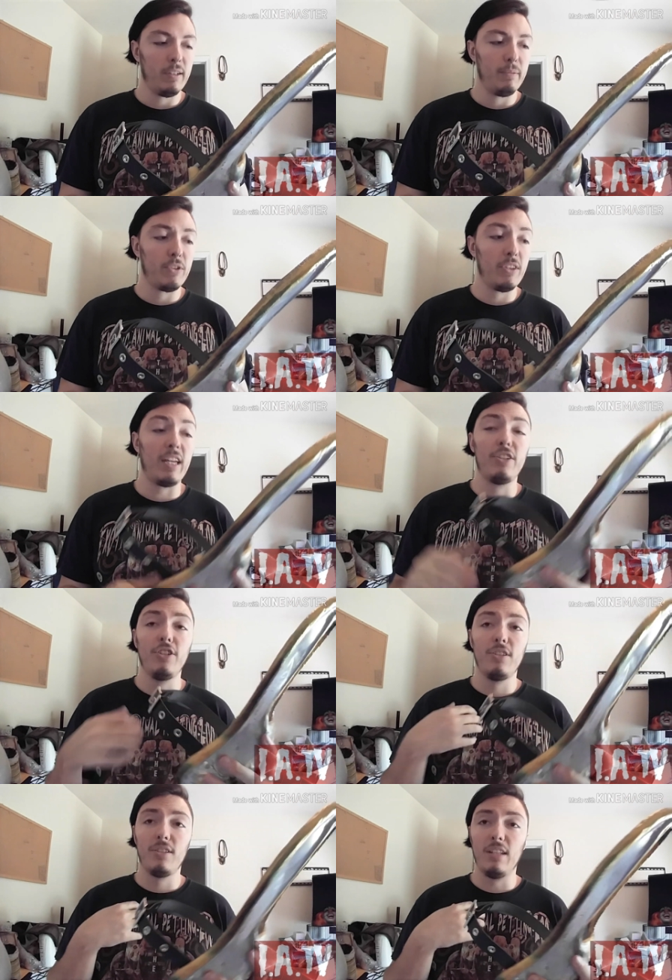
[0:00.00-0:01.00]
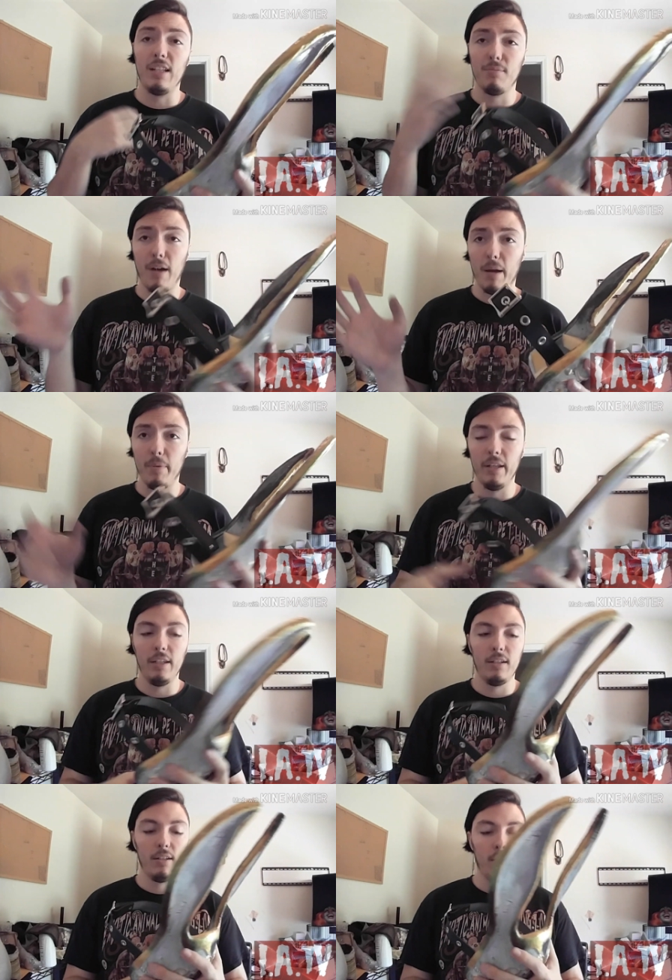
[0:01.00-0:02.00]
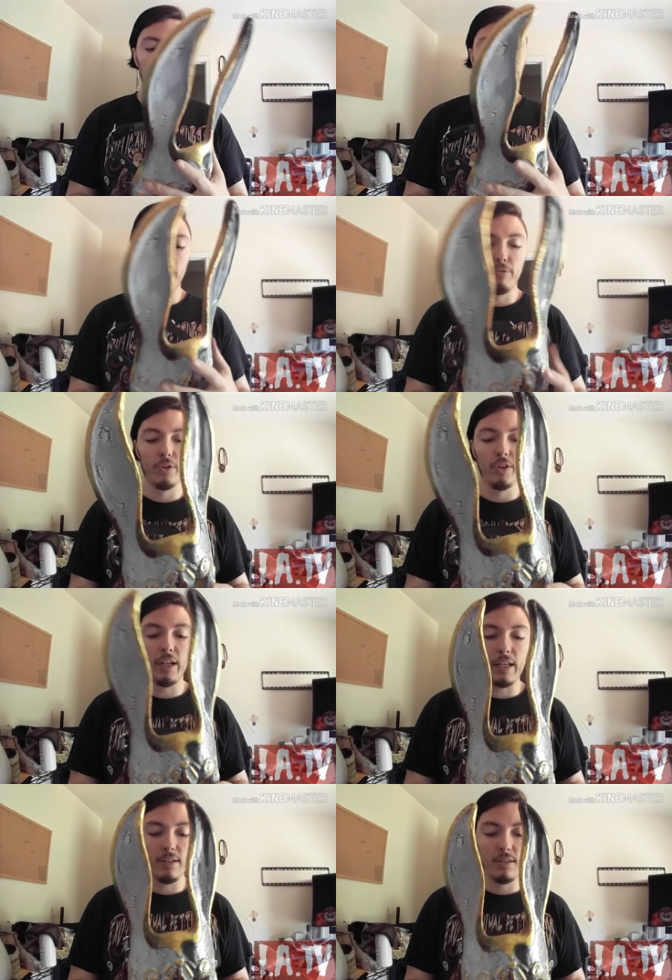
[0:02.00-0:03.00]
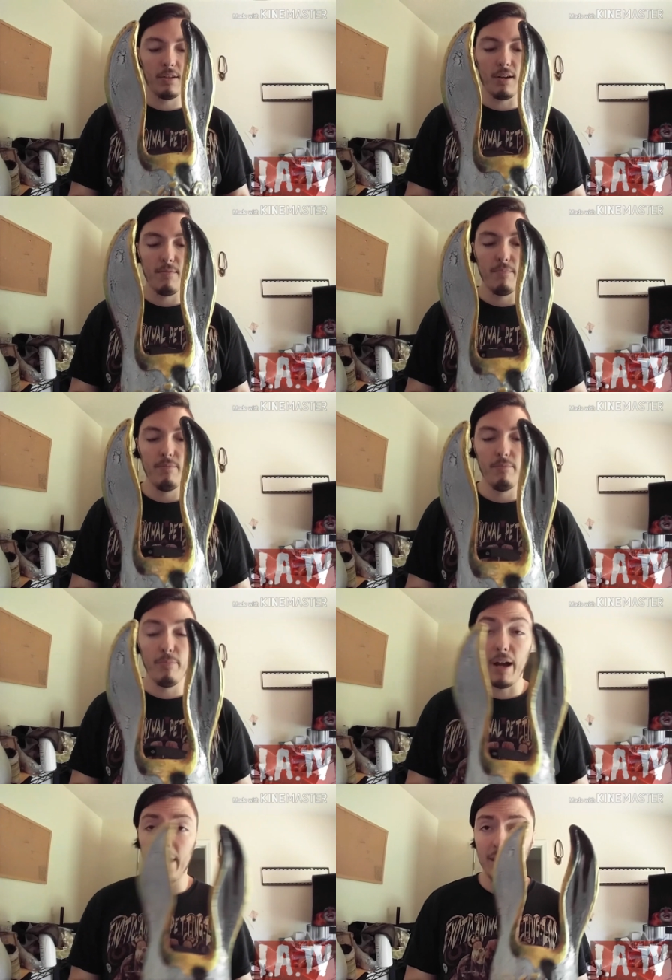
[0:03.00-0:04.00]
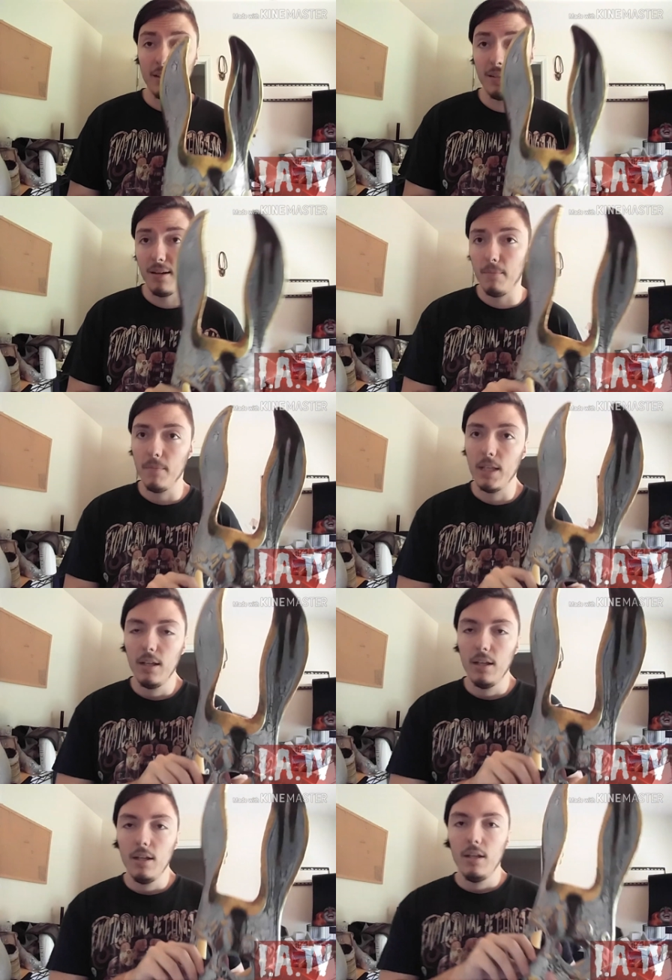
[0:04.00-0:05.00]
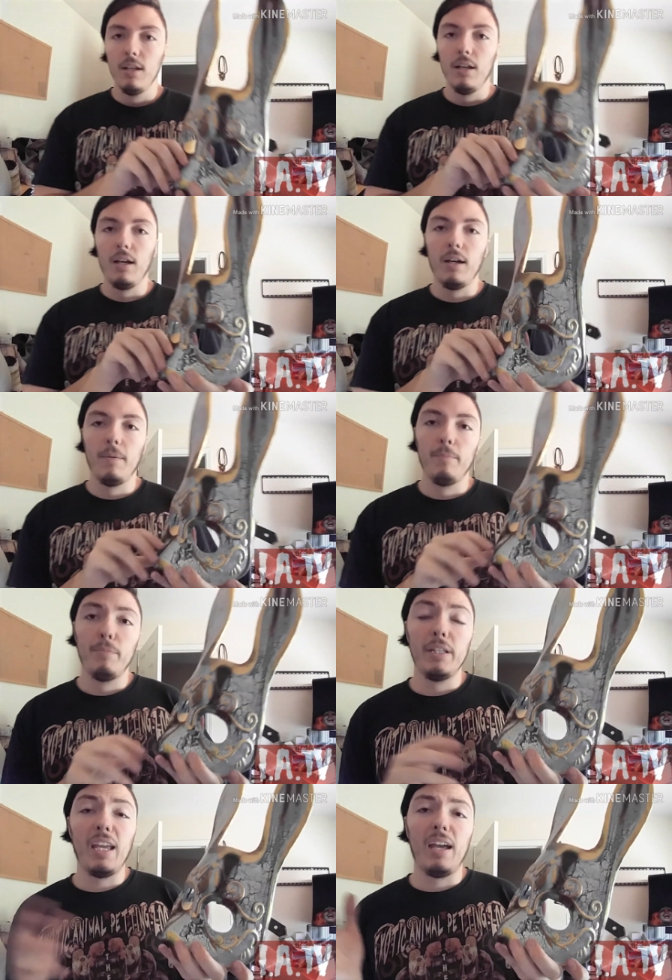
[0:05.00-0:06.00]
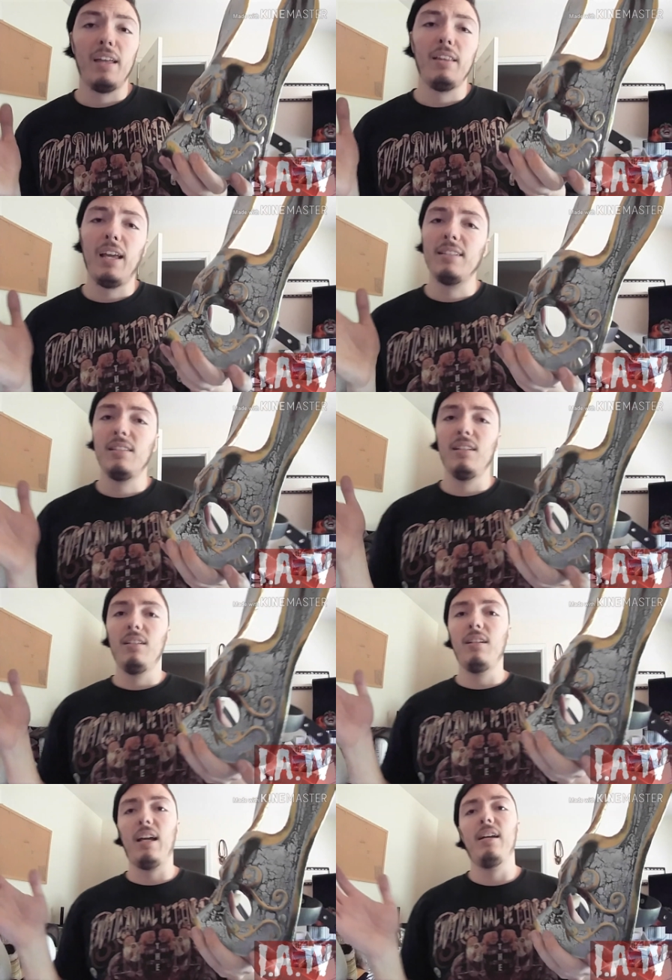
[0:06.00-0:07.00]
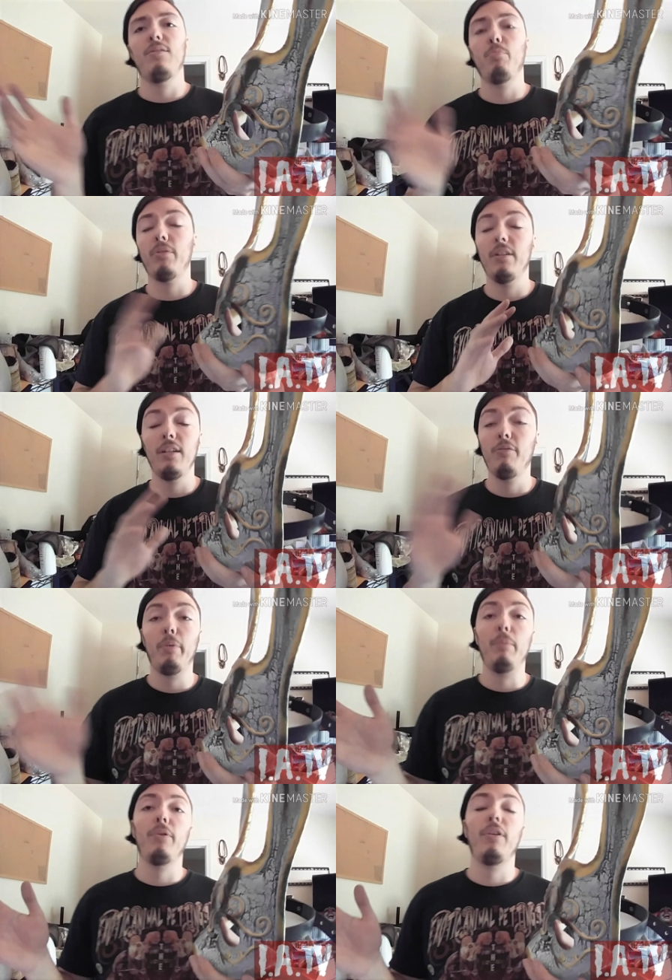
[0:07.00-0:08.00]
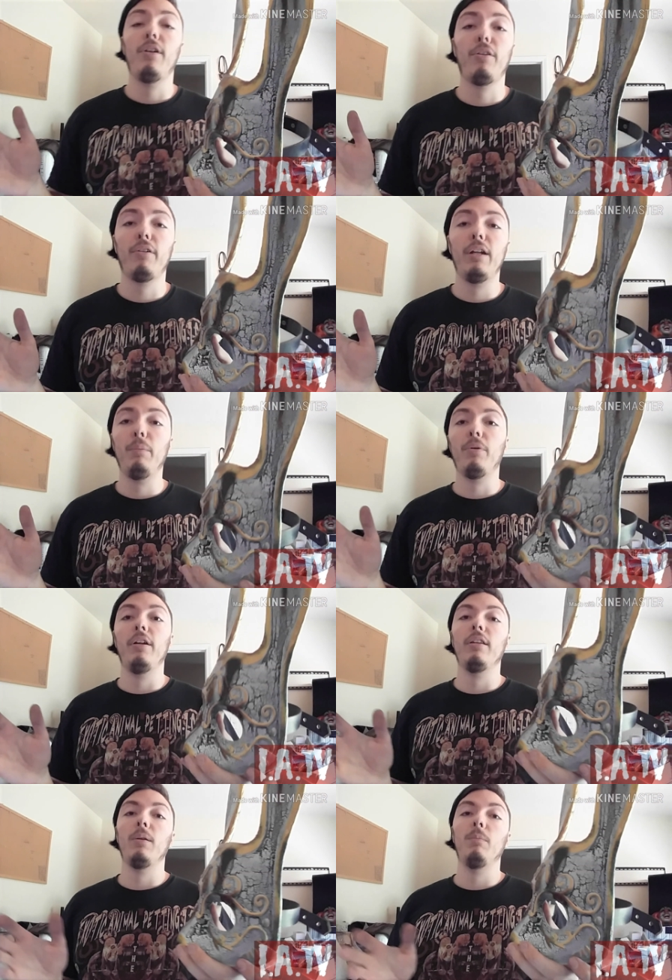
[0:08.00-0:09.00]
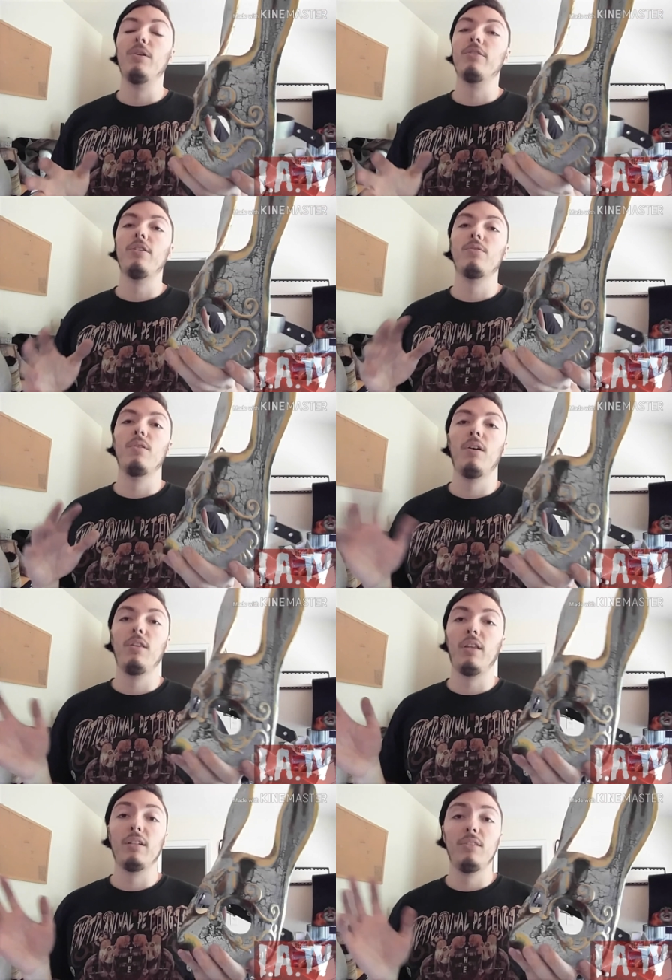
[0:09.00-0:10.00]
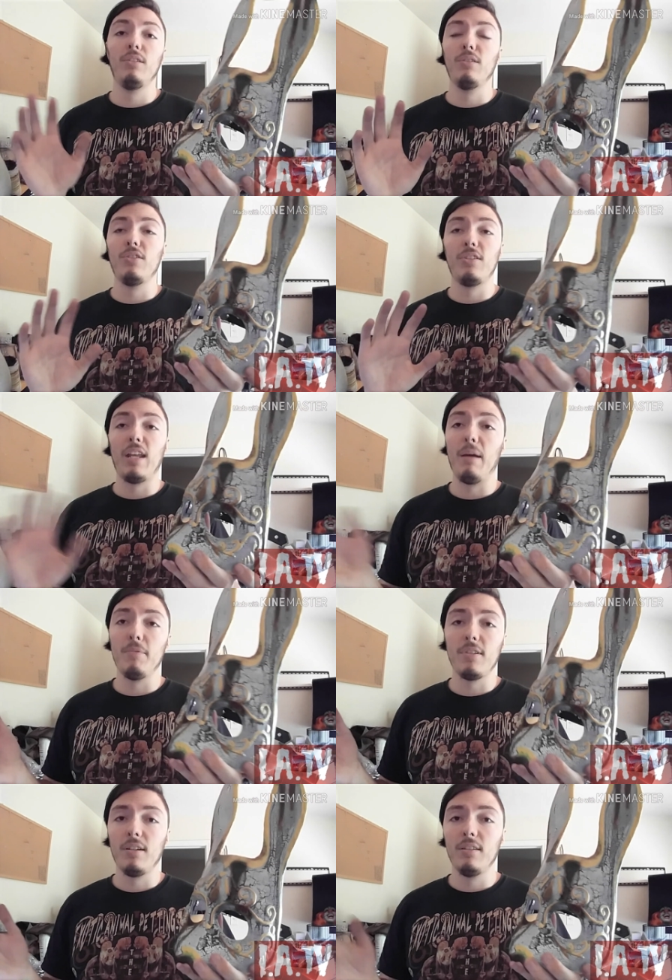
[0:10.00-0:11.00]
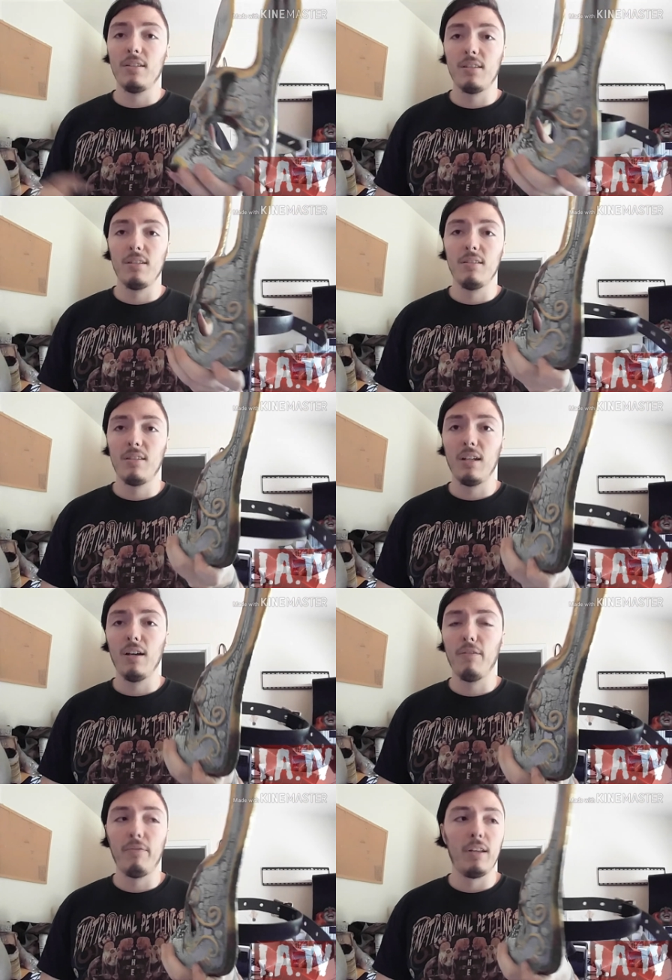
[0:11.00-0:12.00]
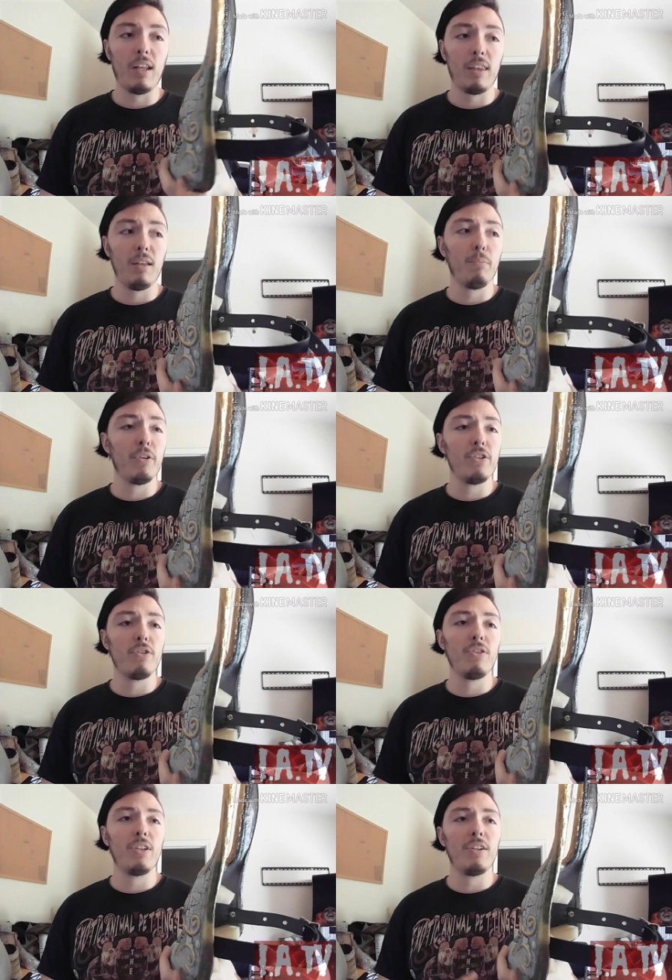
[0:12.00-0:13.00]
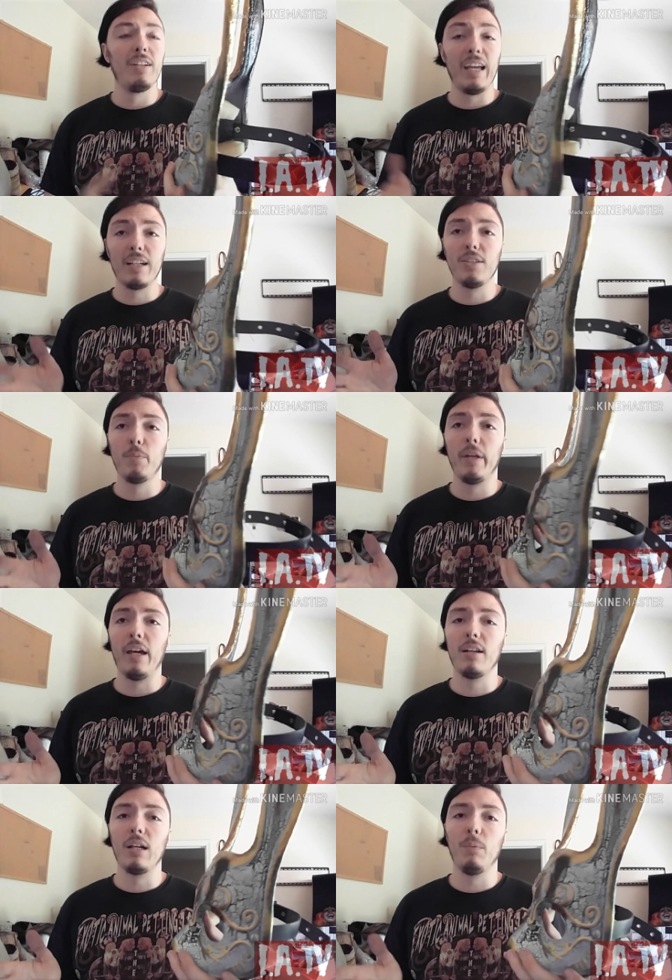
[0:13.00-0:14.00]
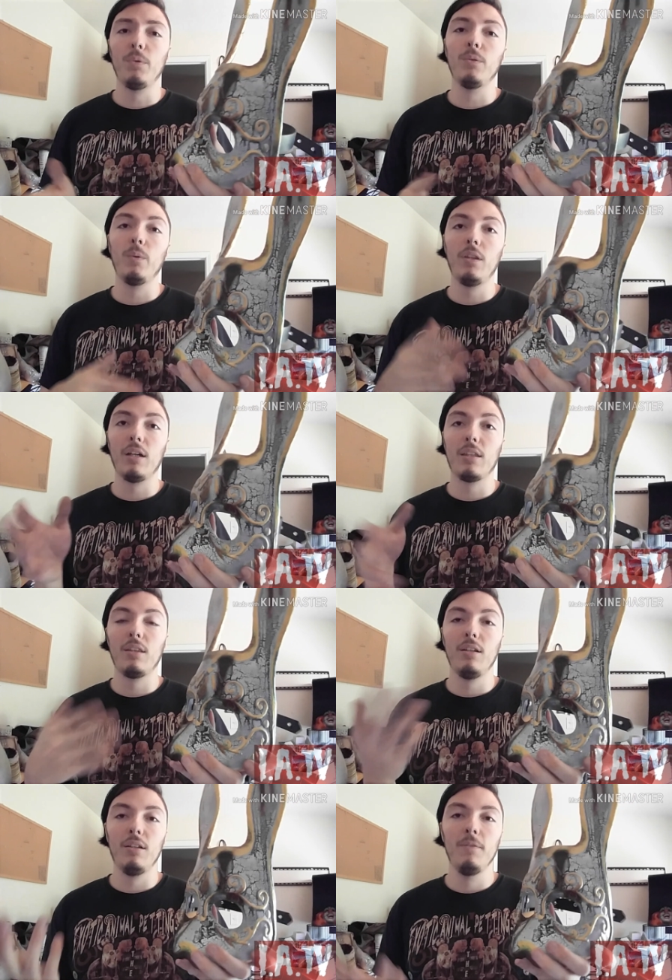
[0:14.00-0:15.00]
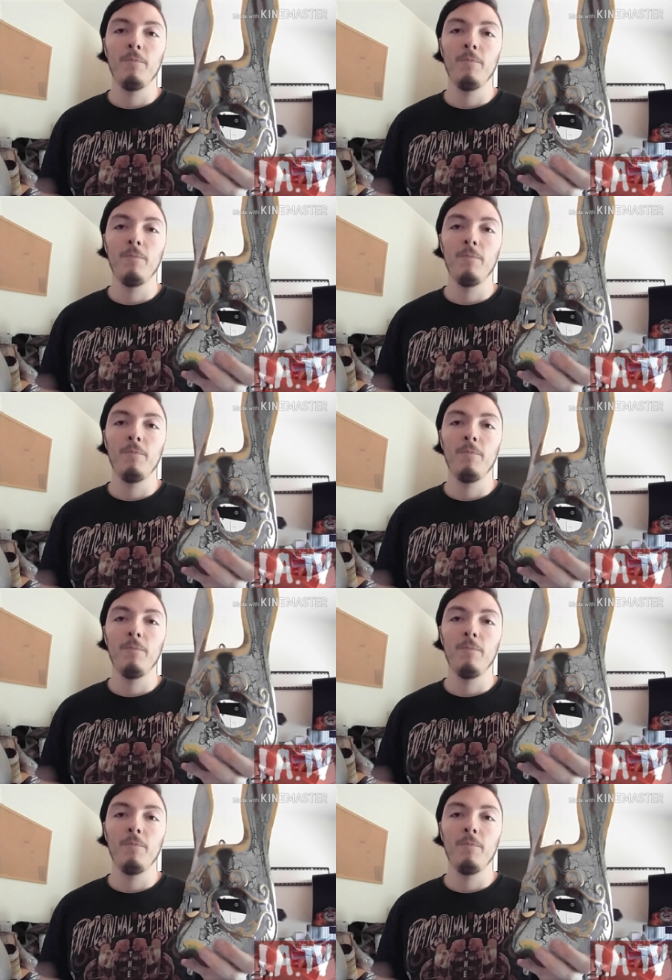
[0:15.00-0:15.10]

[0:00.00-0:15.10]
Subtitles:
So that's my opinion before you guys start buying these up. But yeah, Etsy has plenty of people that are 3D printing them. There's also another, like, you can just Amazon this and stuff, and I think pretty sure that NECA's put out a couple with like the